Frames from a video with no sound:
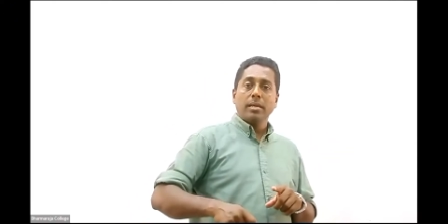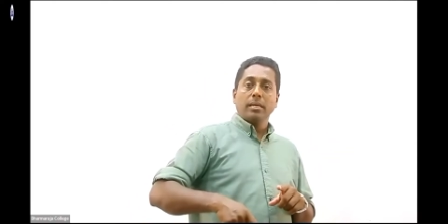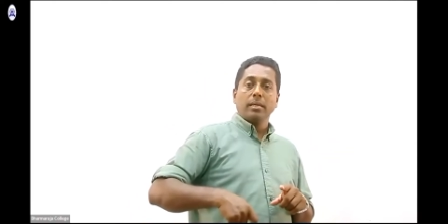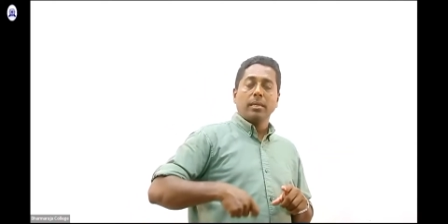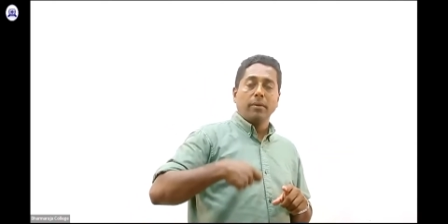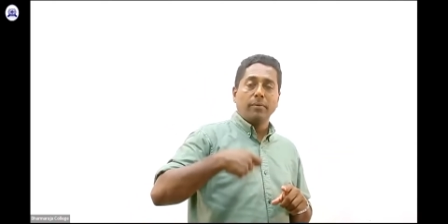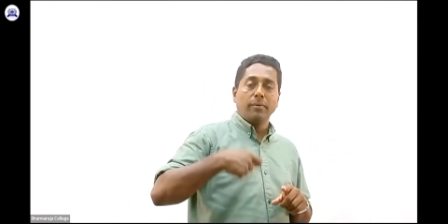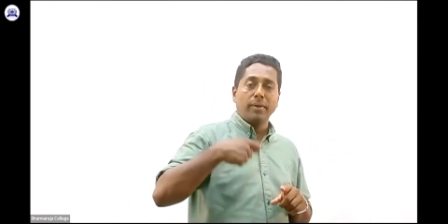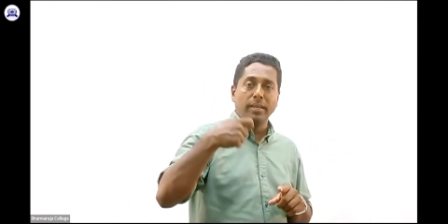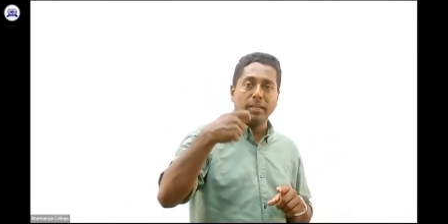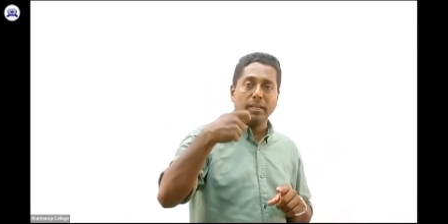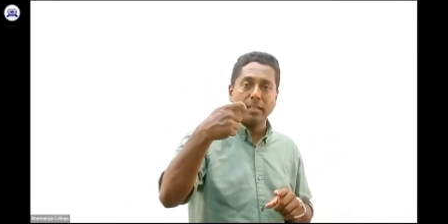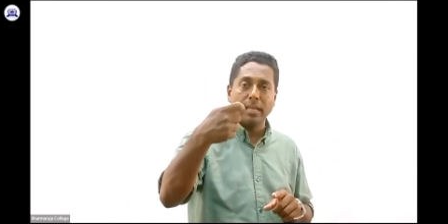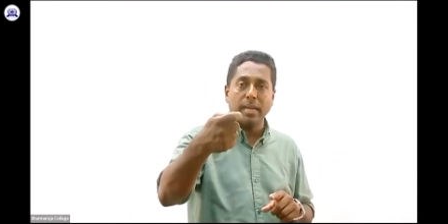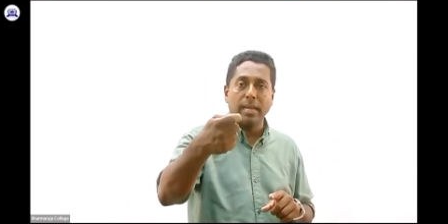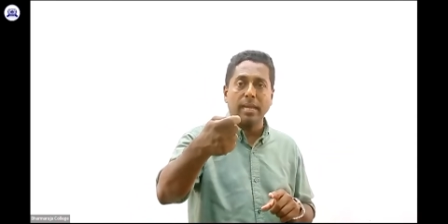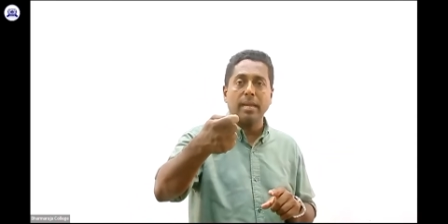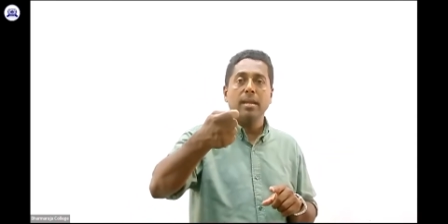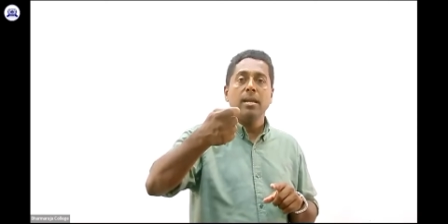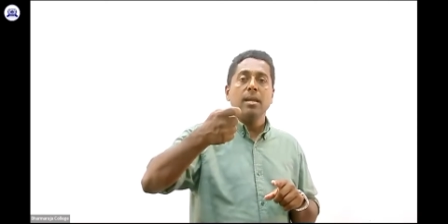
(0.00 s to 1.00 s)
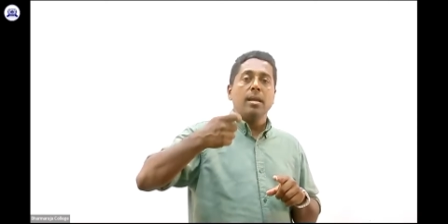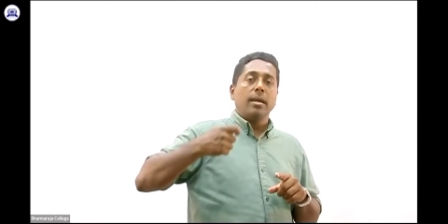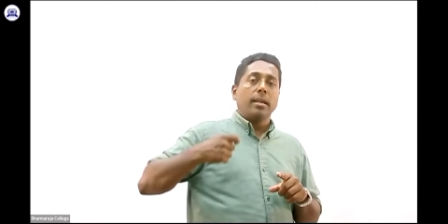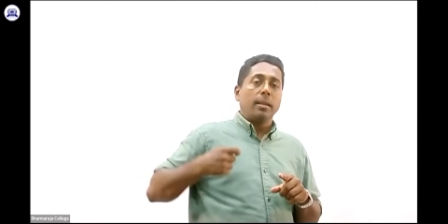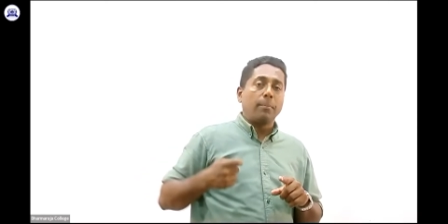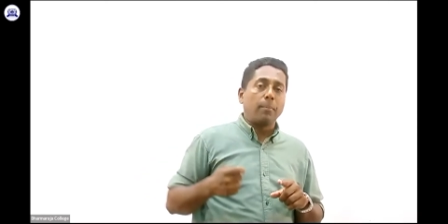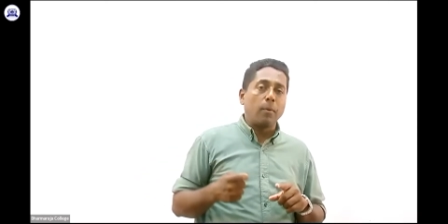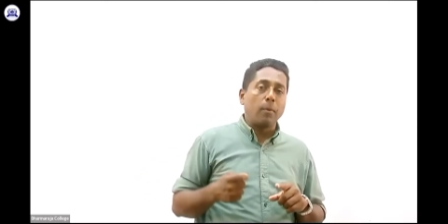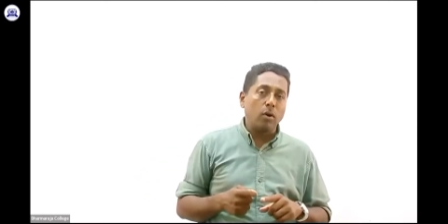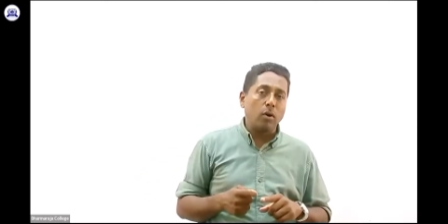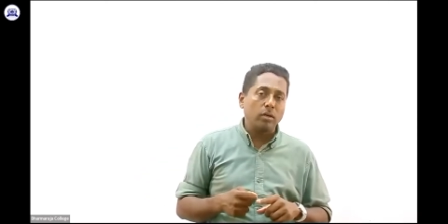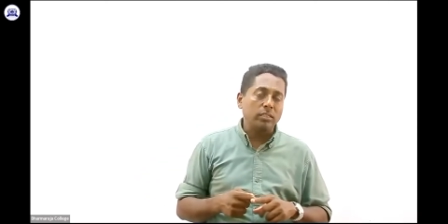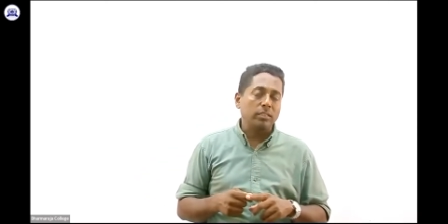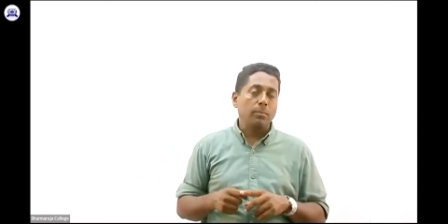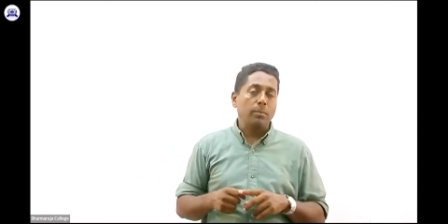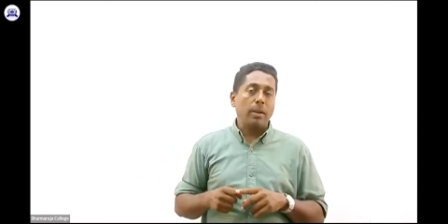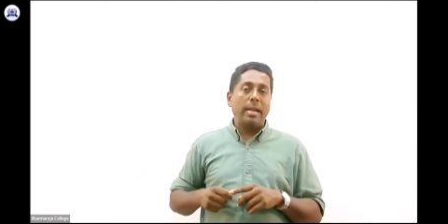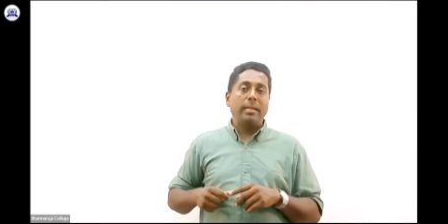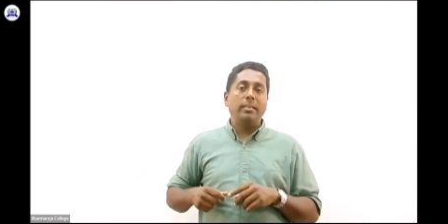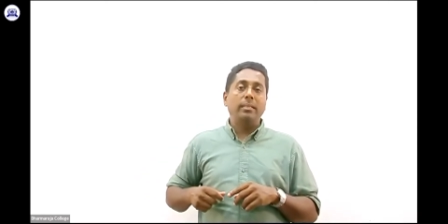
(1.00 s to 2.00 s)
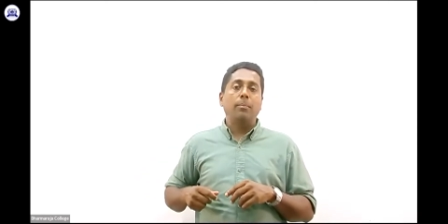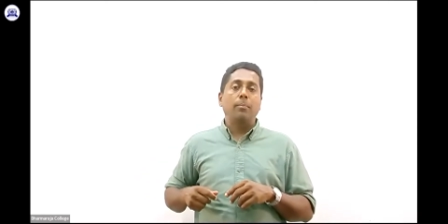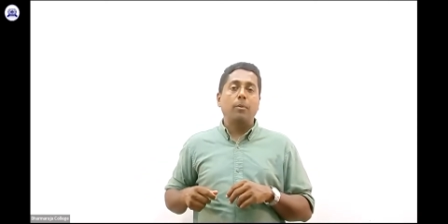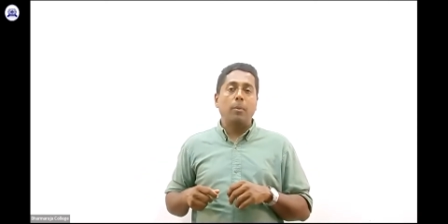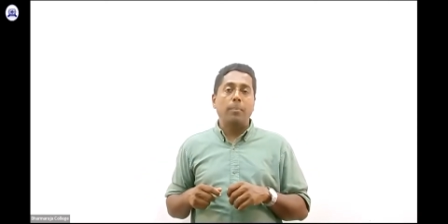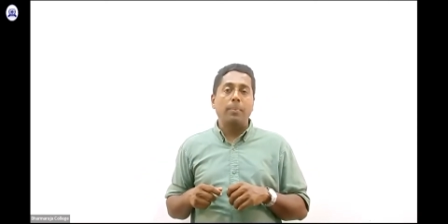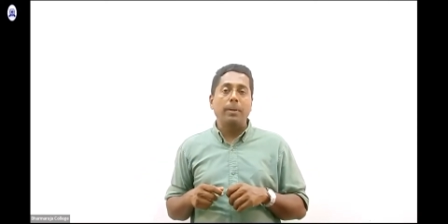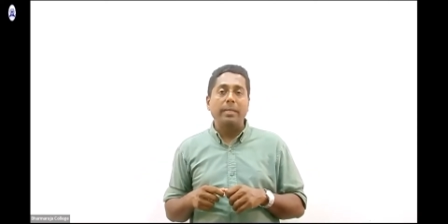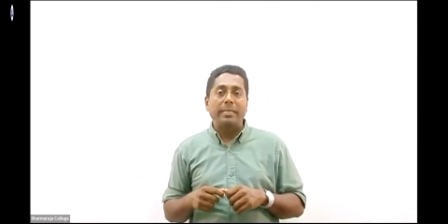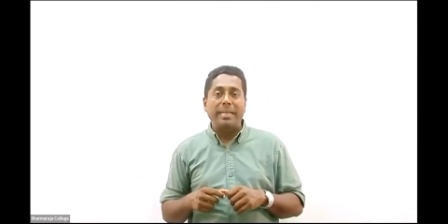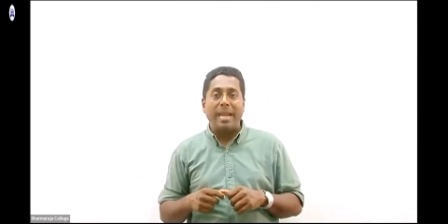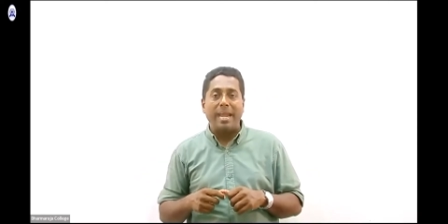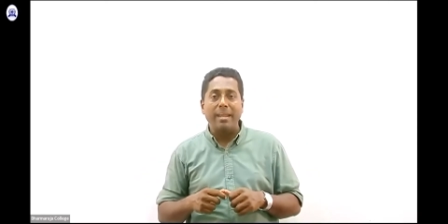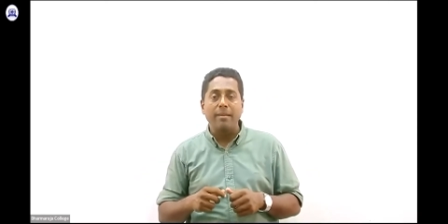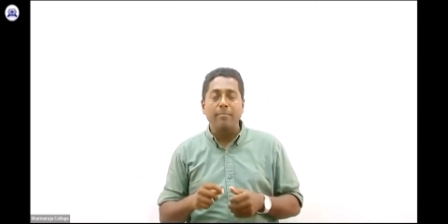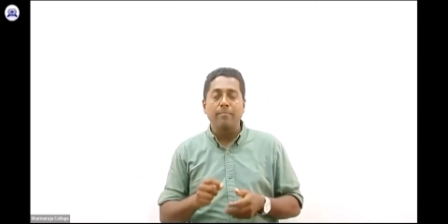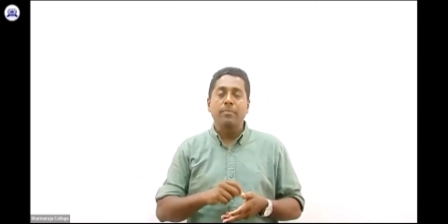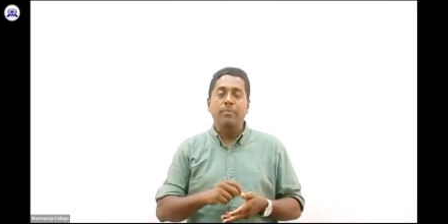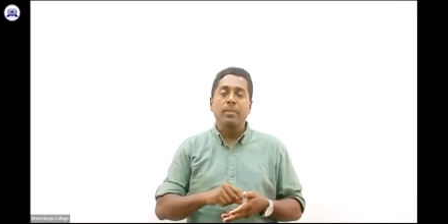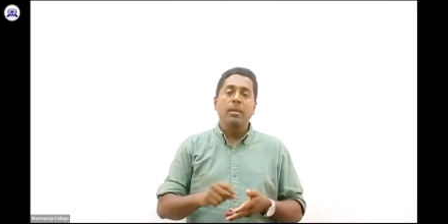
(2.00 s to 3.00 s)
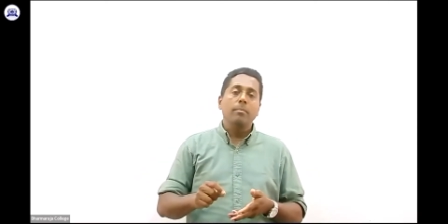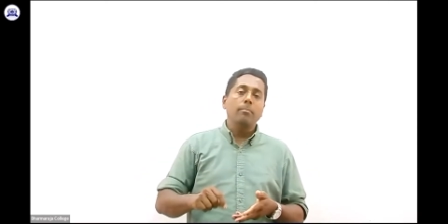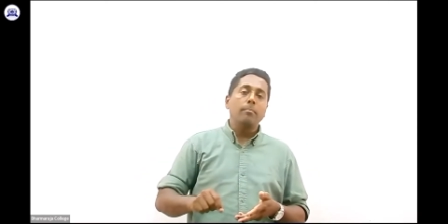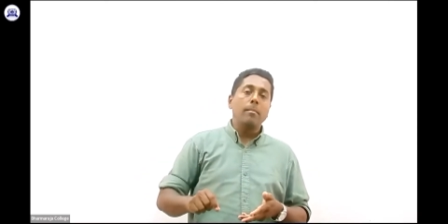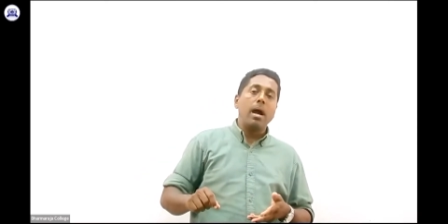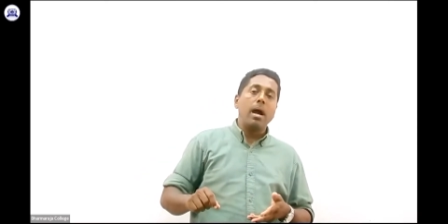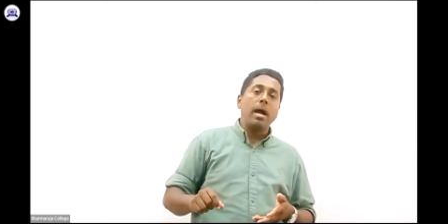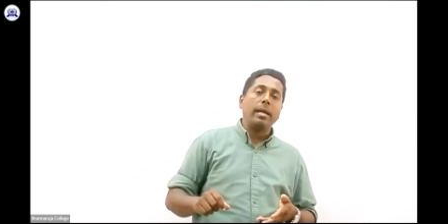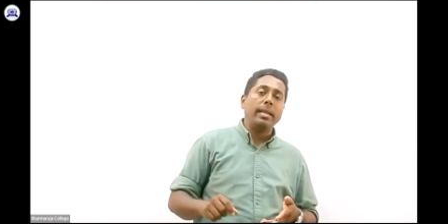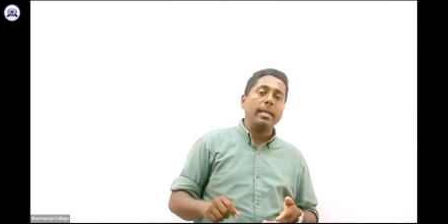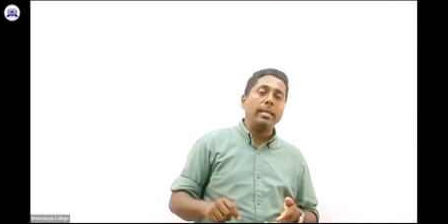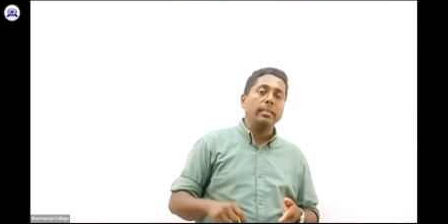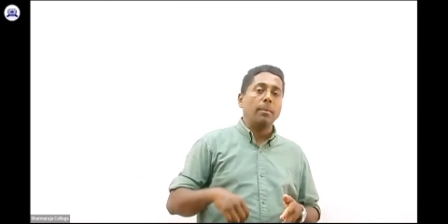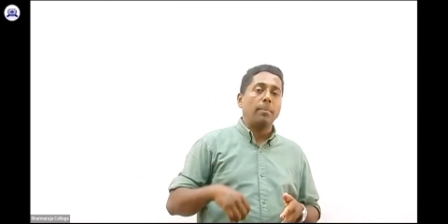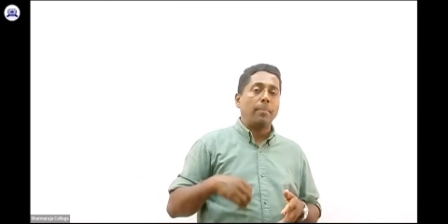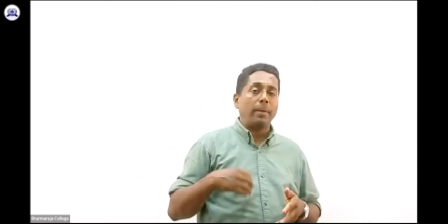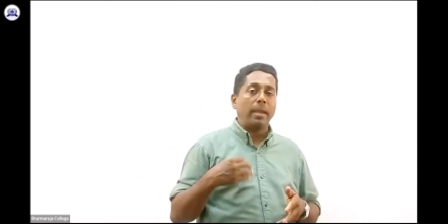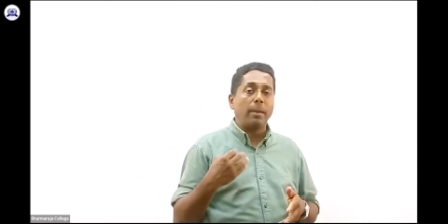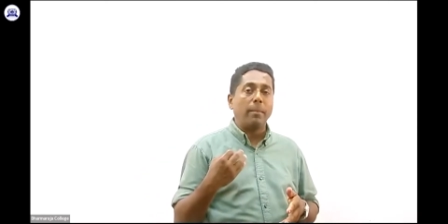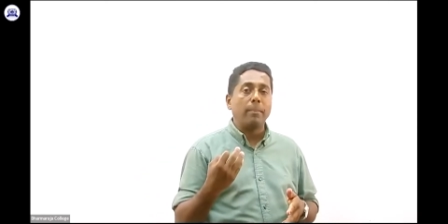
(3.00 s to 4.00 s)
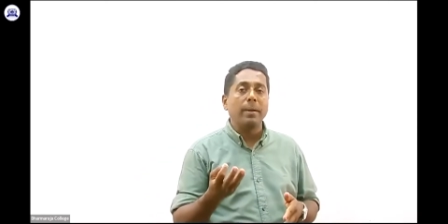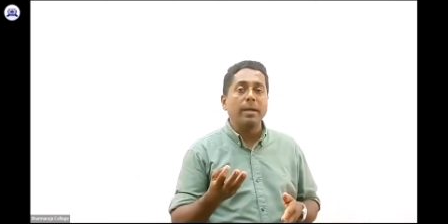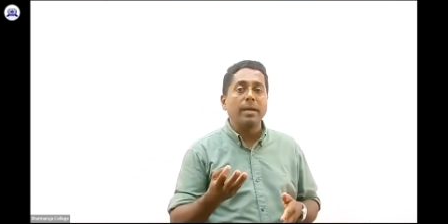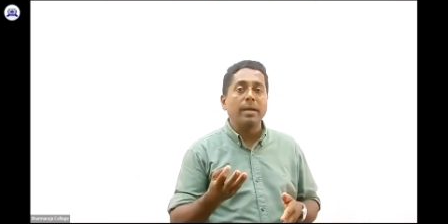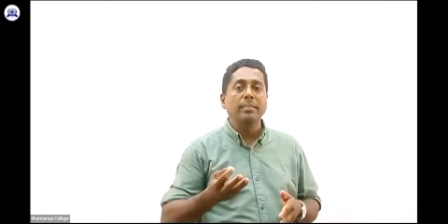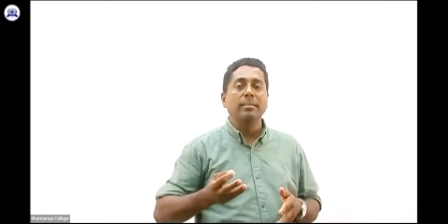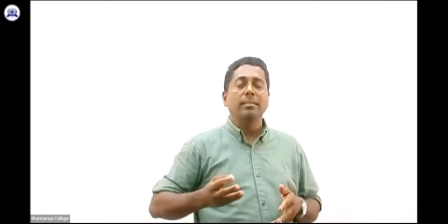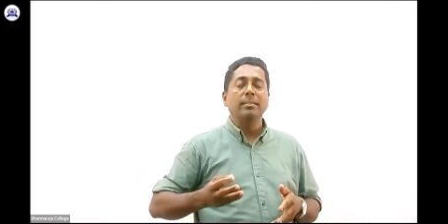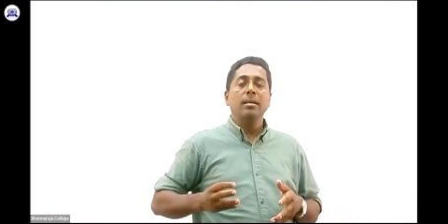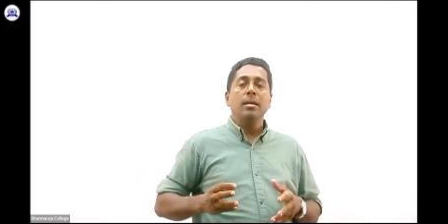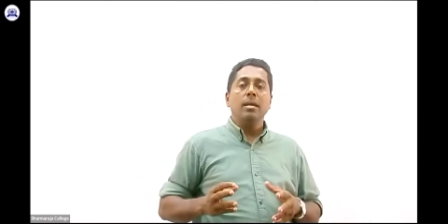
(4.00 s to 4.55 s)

giving the reports at the proper time, marking the papers,